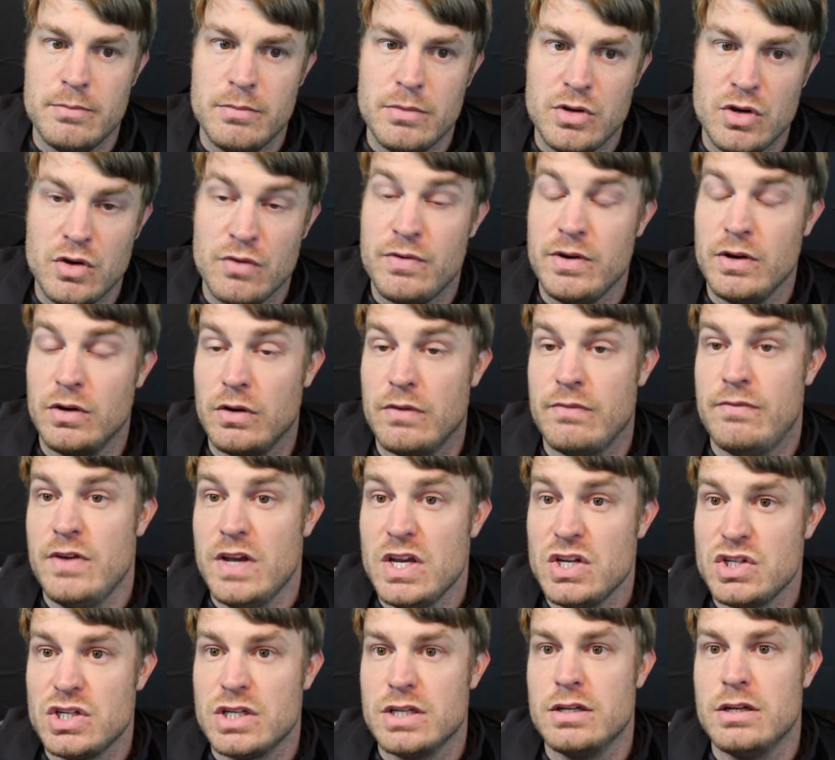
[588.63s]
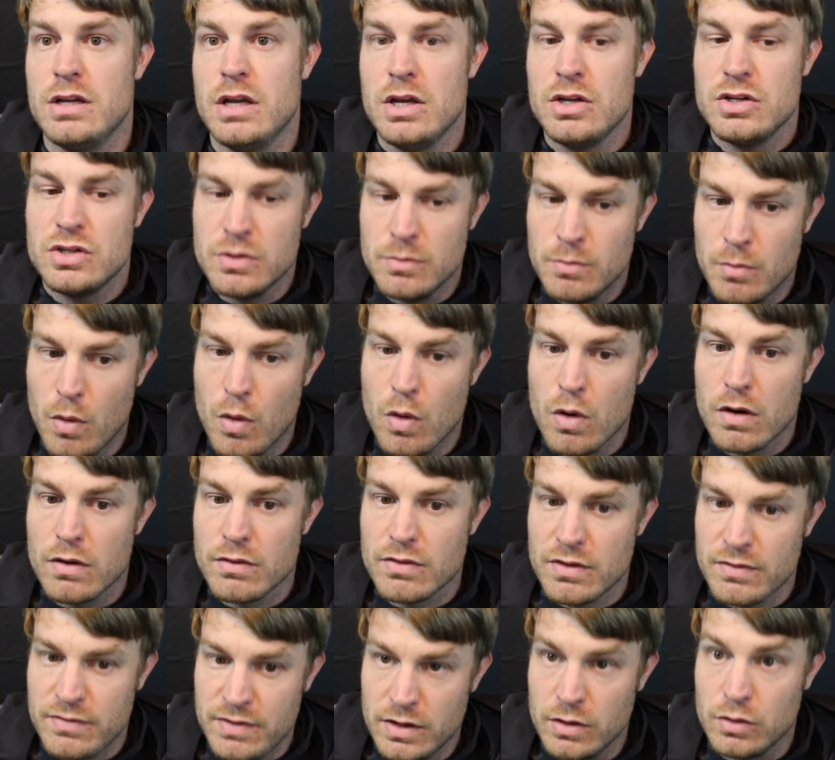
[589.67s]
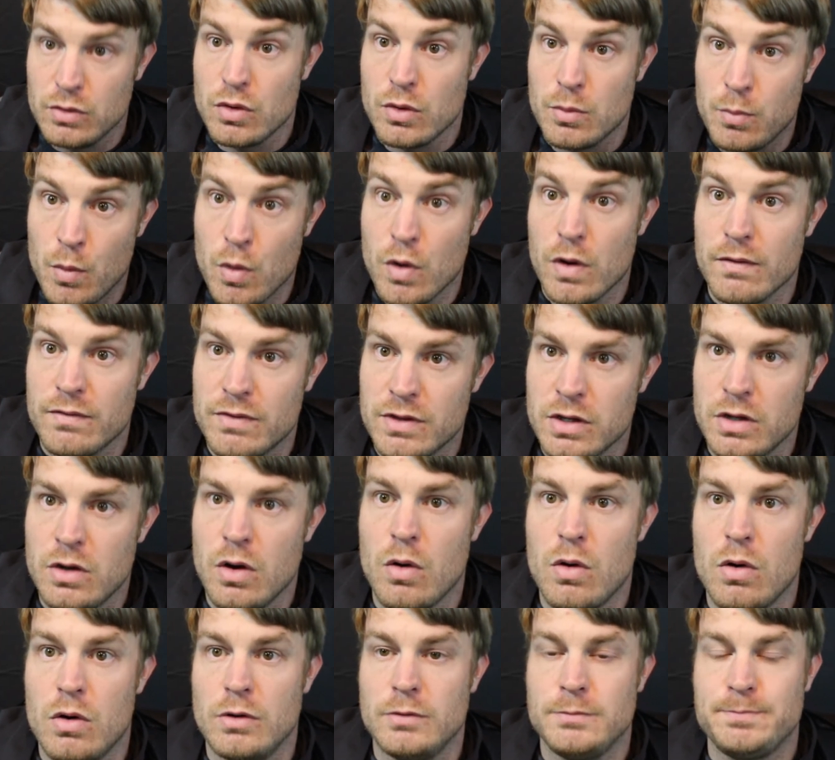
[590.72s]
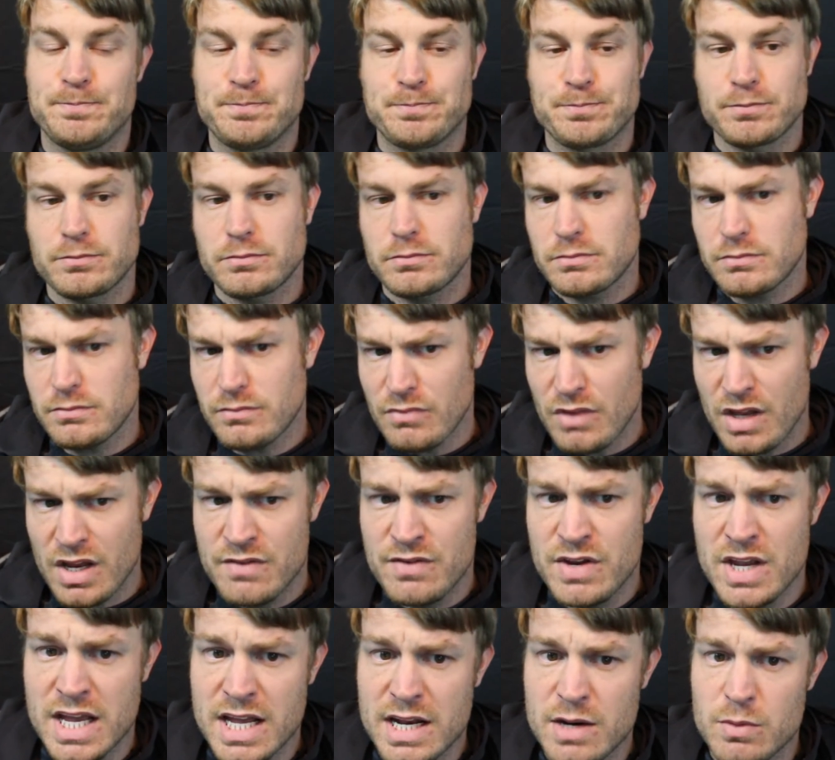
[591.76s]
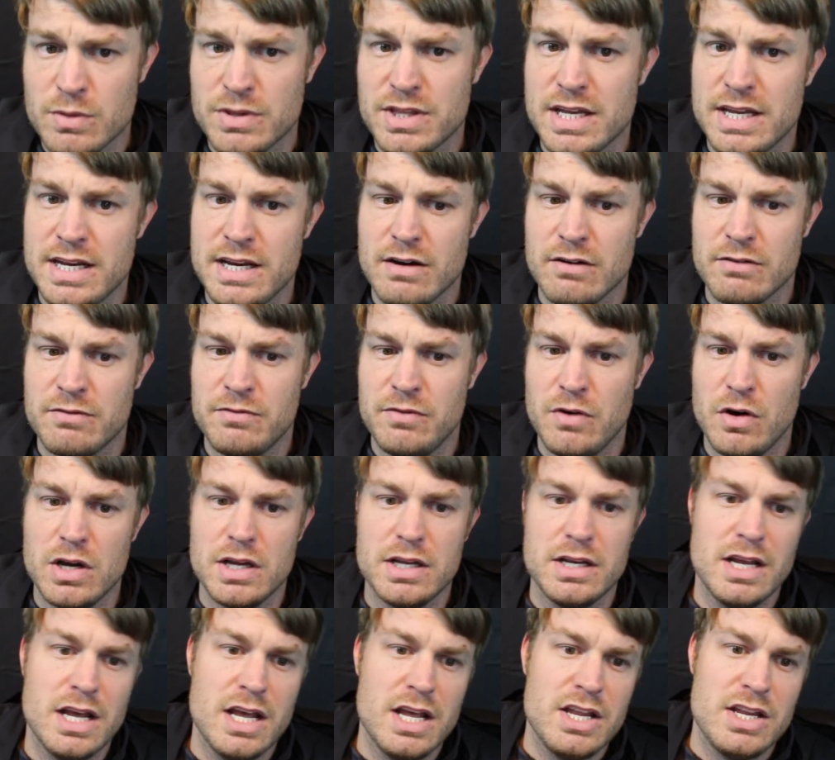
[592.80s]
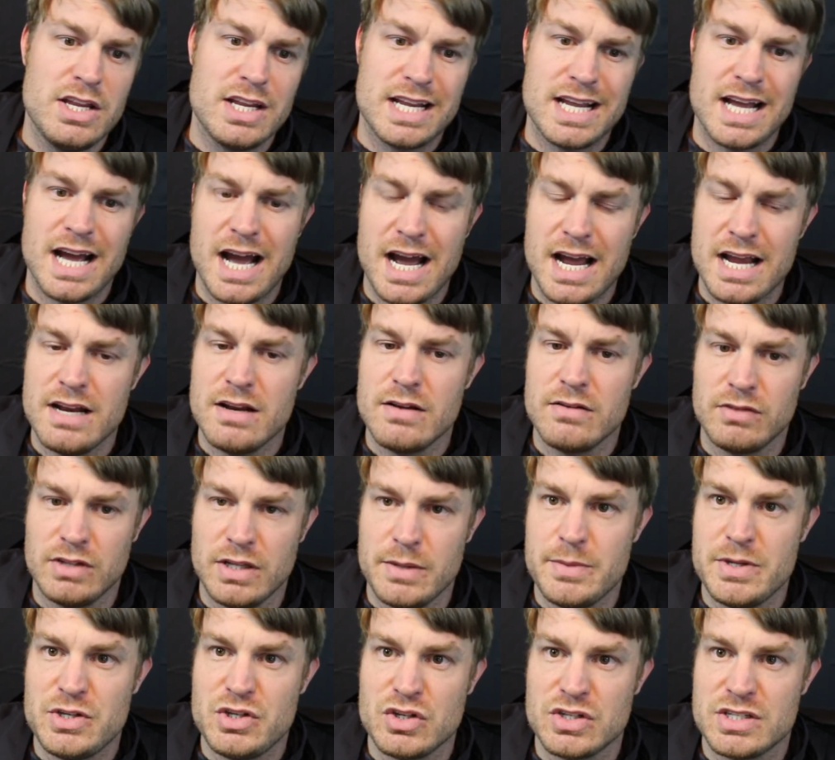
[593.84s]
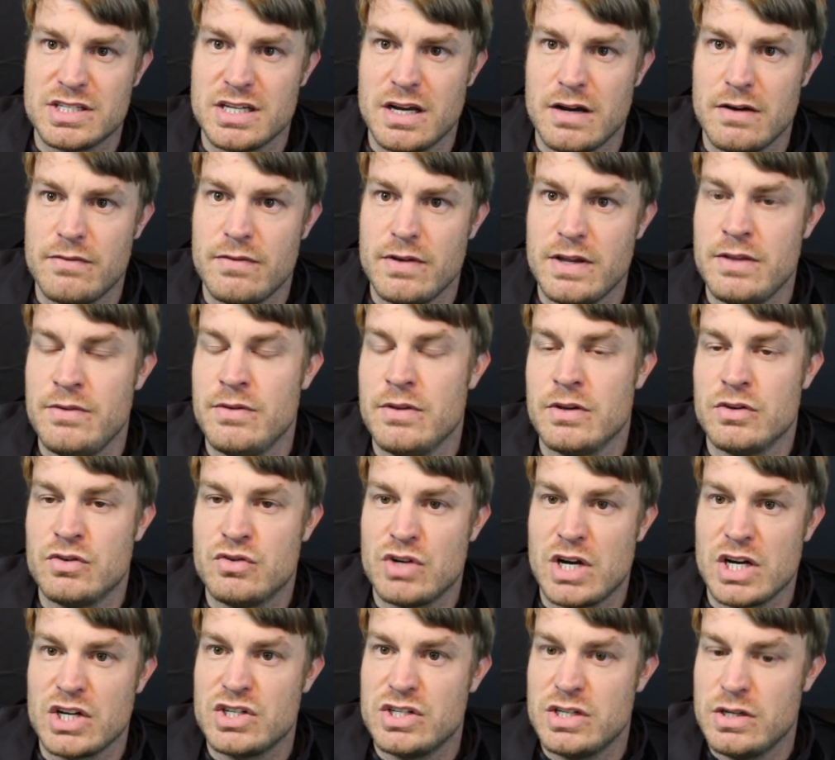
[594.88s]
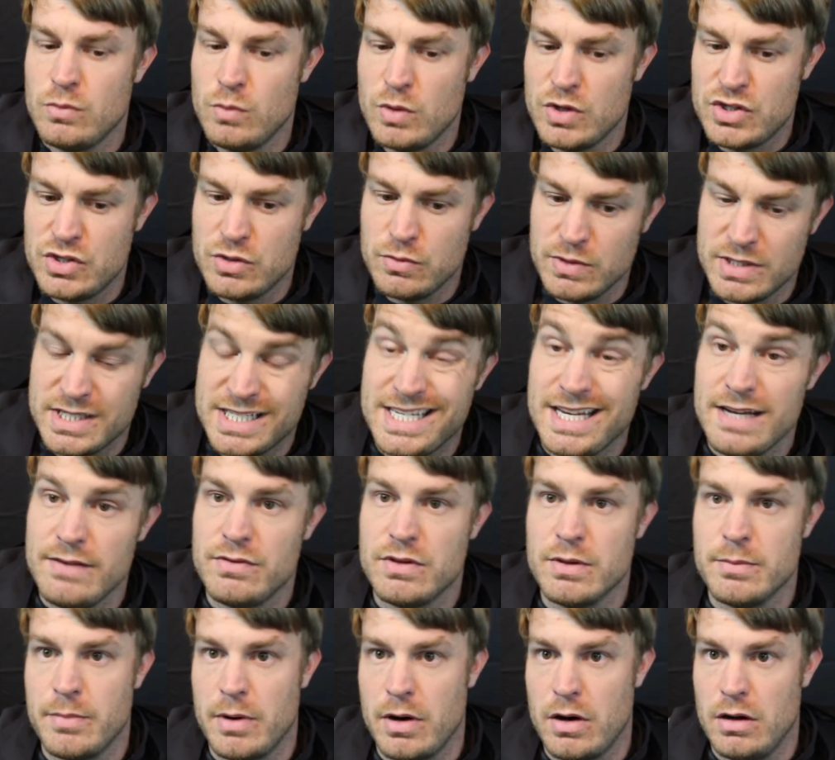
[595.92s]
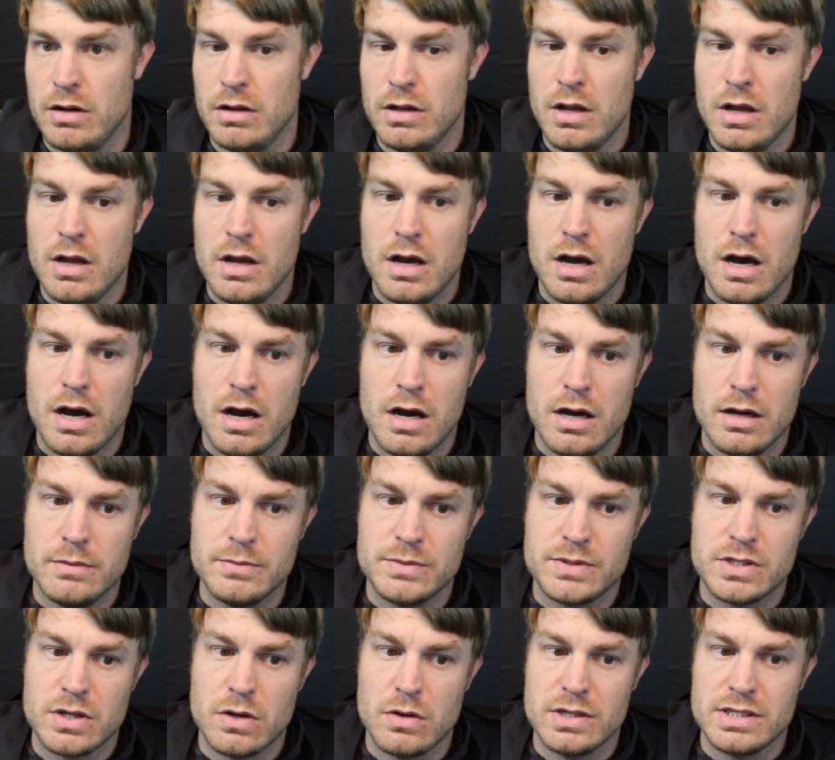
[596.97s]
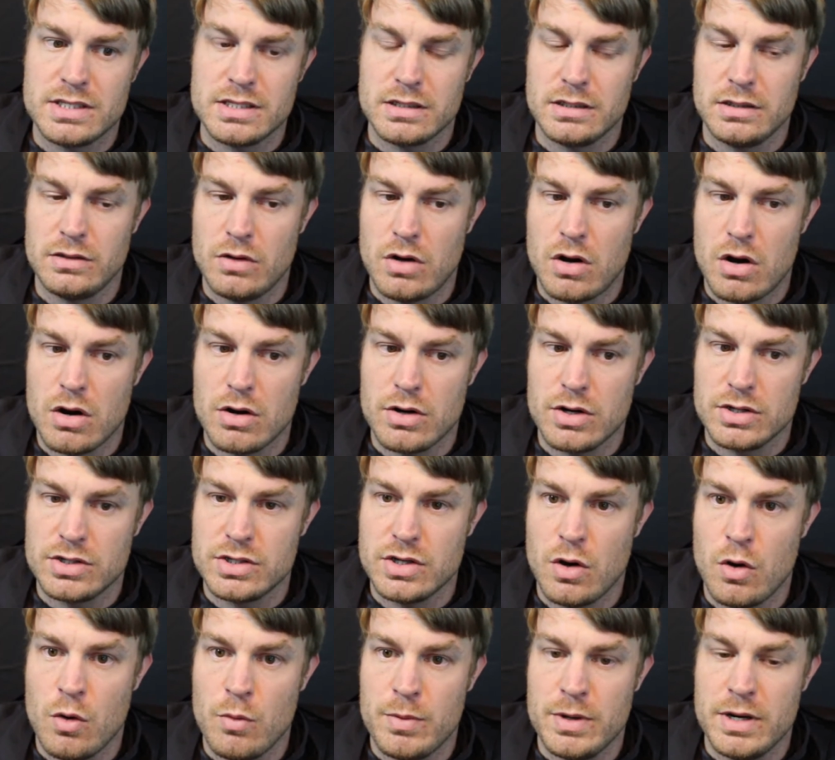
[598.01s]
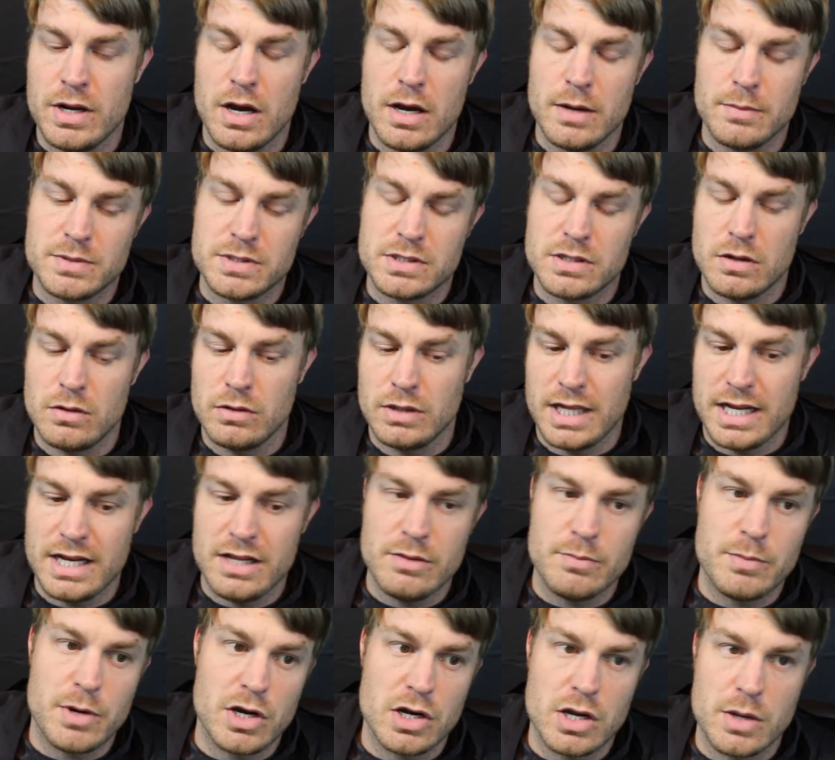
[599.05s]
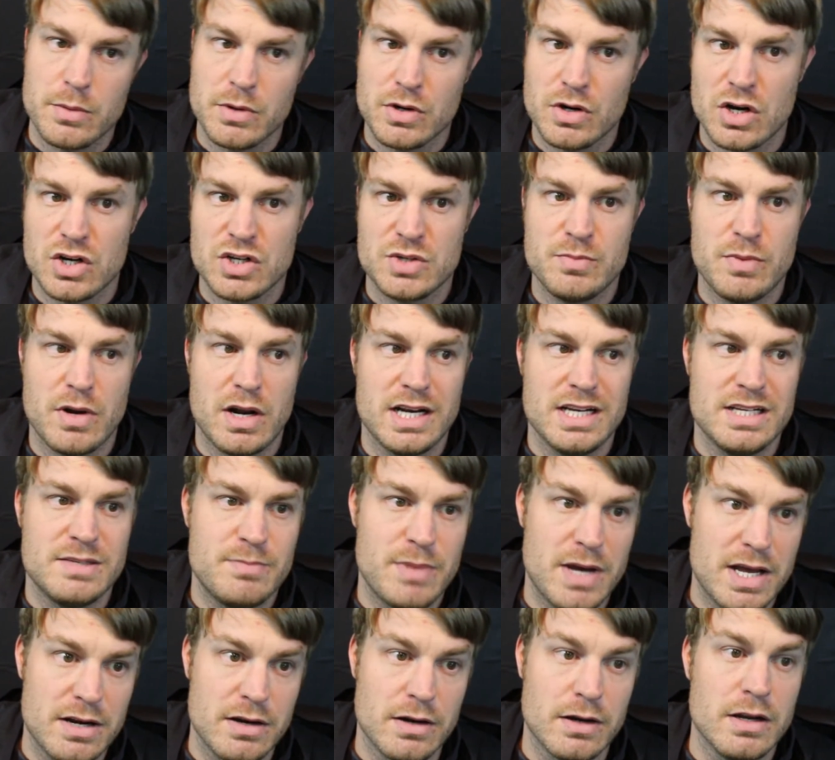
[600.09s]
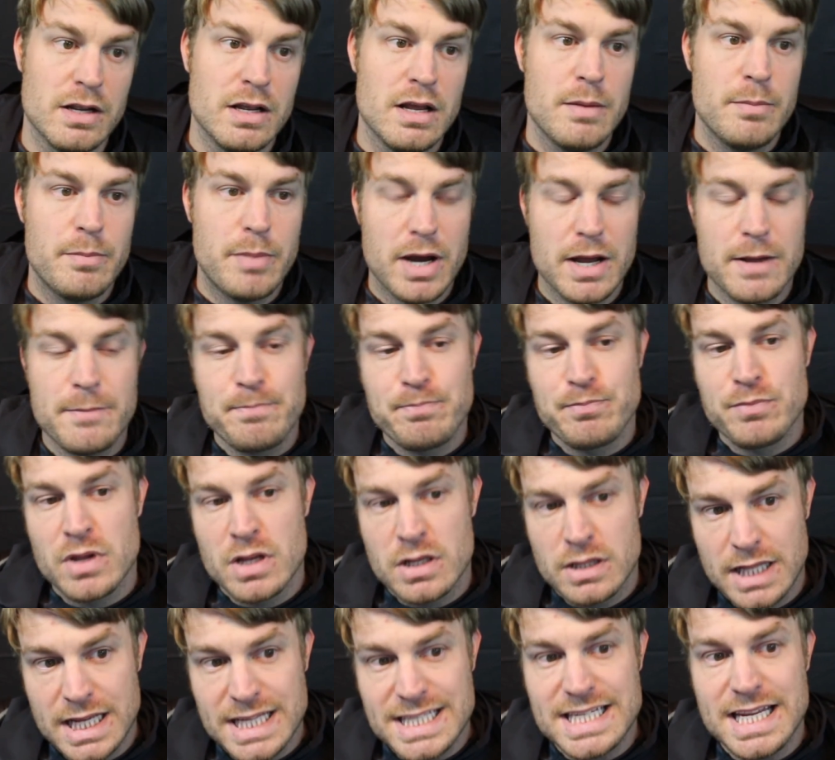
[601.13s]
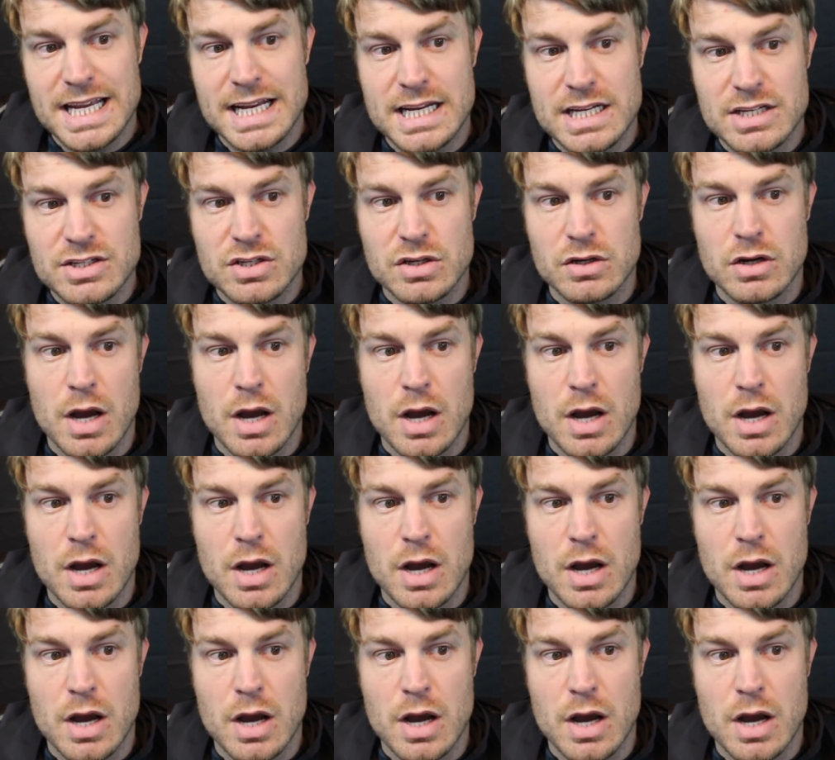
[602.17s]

your field of vision to more of the field or more of the goal. If you hit it with the near foot, you kind of limit yourself in the direction in which you receive the ball. So it's a little harder to open up. So letting the ball come across your body is better. But let's get into a